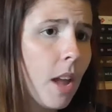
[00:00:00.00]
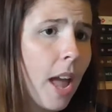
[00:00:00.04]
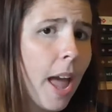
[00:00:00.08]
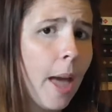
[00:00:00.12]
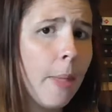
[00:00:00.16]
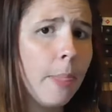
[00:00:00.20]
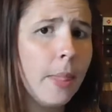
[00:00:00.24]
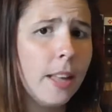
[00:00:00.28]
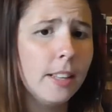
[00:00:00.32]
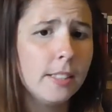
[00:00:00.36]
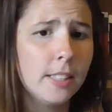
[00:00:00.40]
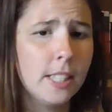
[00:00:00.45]

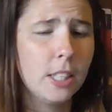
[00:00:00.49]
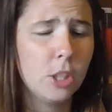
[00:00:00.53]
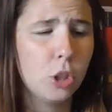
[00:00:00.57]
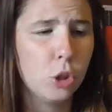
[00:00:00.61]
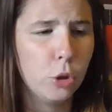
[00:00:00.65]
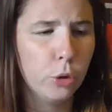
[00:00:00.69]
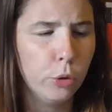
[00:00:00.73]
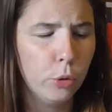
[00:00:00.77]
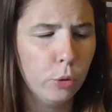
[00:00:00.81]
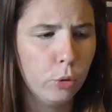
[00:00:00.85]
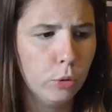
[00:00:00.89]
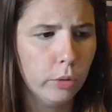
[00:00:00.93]
And there's these
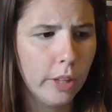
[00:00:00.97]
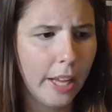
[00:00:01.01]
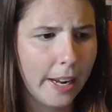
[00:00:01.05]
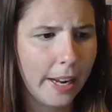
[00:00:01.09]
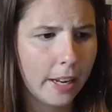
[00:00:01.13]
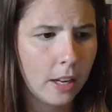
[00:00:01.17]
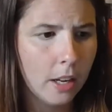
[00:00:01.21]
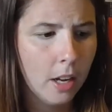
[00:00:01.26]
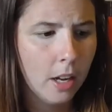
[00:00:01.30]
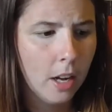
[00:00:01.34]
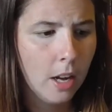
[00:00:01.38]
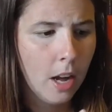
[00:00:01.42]
two,
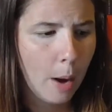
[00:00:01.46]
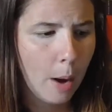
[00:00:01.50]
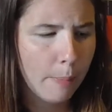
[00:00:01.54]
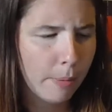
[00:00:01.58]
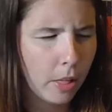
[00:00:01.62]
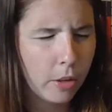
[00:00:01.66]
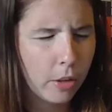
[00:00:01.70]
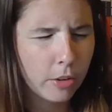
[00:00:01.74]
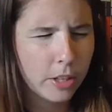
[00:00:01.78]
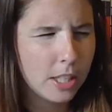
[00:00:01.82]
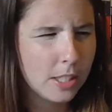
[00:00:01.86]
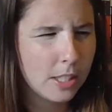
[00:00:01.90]
like a
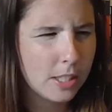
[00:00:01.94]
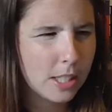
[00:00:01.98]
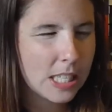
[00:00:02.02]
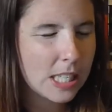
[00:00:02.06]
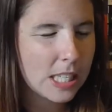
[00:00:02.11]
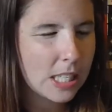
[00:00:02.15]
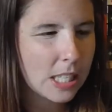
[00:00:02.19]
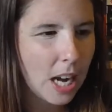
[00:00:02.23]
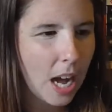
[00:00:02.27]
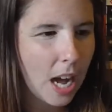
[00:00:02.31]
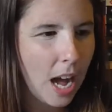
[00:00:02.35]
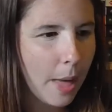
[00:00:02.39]
brother and a sister,